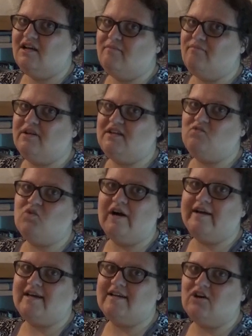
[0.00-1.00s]
many
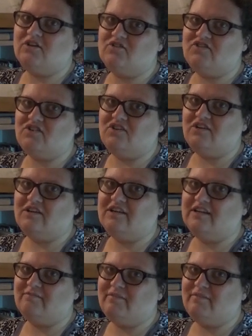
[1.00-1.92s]
YA authors are,